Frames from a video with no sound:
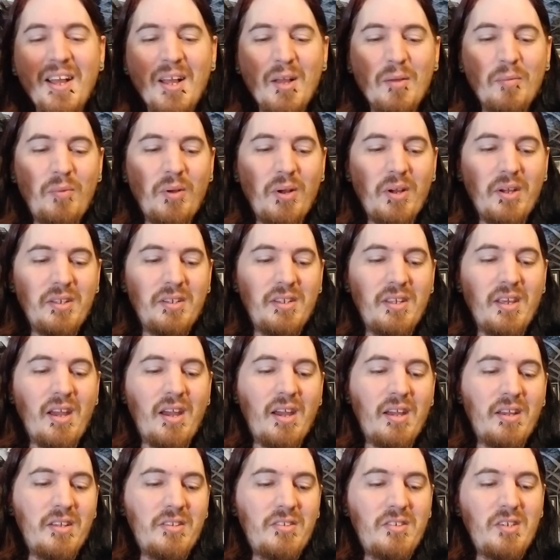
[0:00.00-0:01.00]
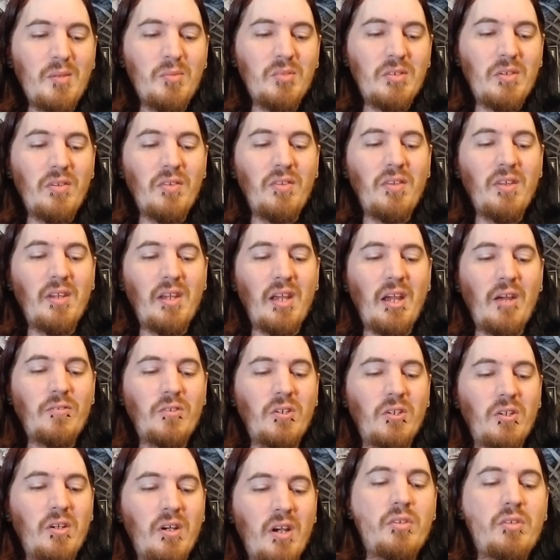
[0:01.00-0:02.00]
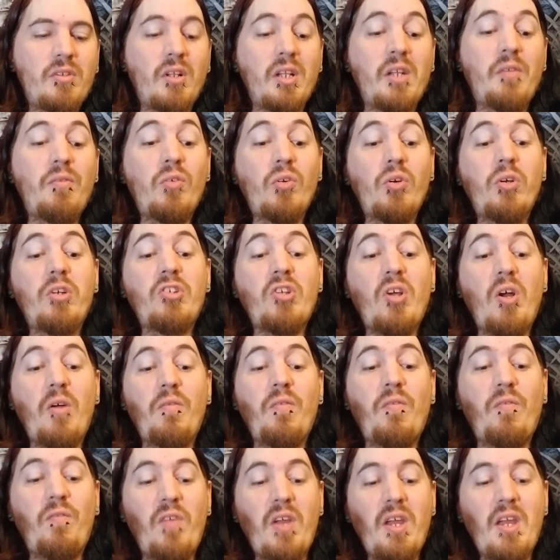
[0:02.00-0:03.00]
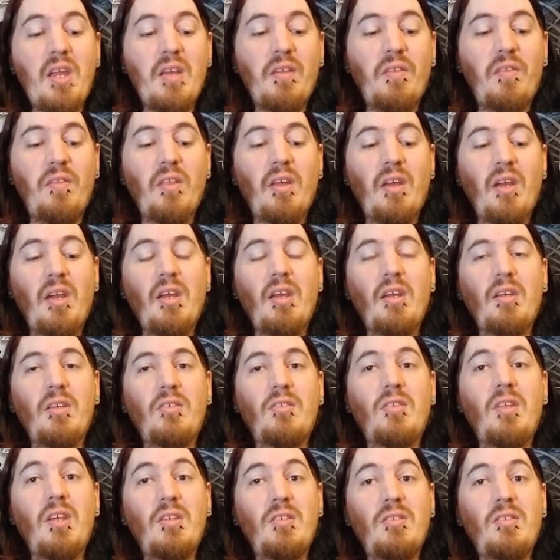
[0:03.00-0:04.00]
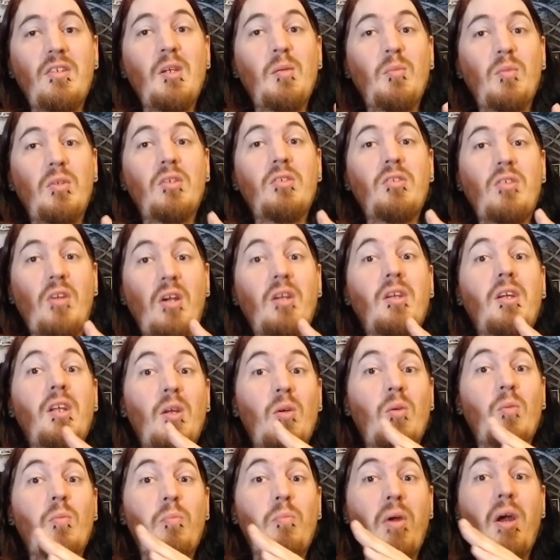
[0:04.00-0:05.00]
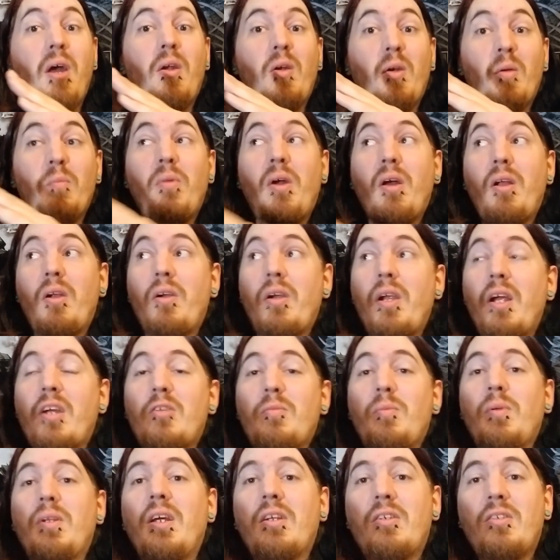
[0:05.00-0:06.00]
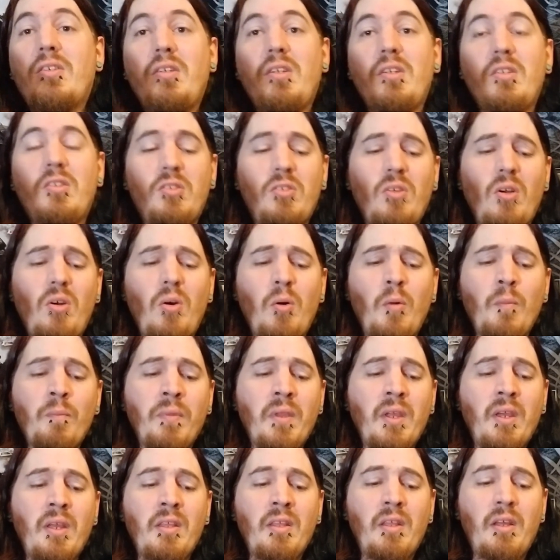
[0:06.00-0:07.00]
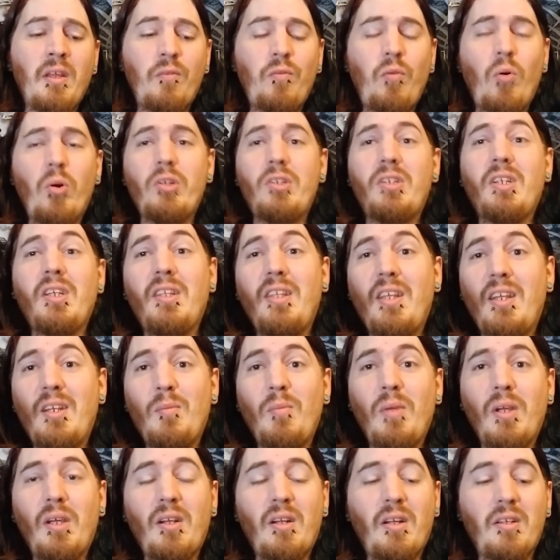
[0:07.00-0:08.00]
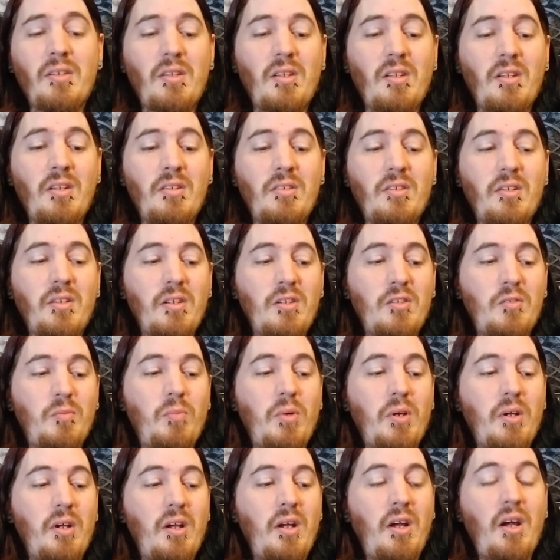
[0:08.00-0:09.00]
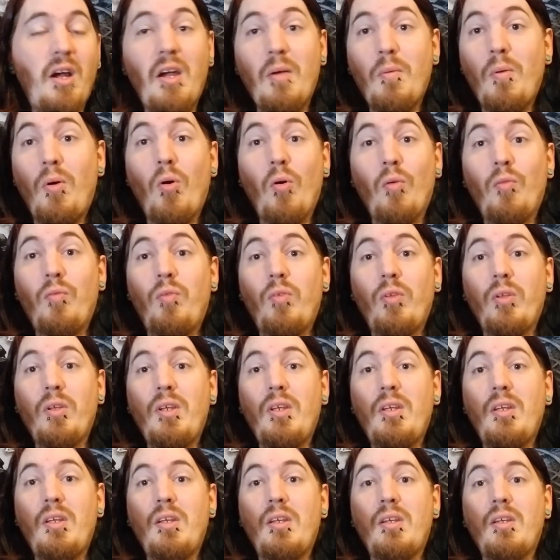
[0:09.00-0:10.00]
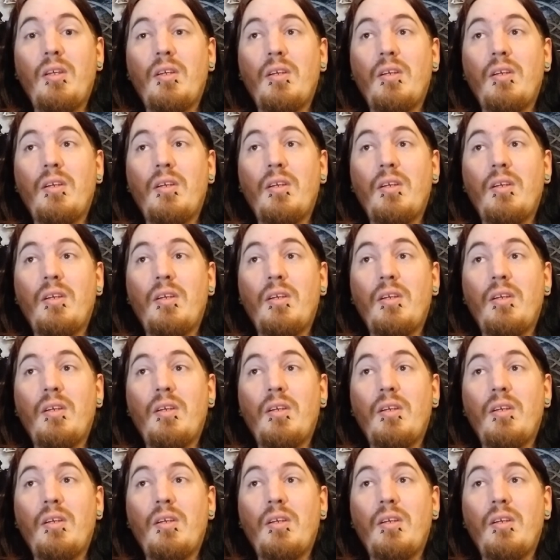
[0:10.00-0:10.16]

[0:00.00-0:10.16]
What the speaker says: But yeah, it seems everything after Deliverers of Faith, they seem to start getting better and better exponentially. So unfortunately they didn't make it onto this list, but I've hopefully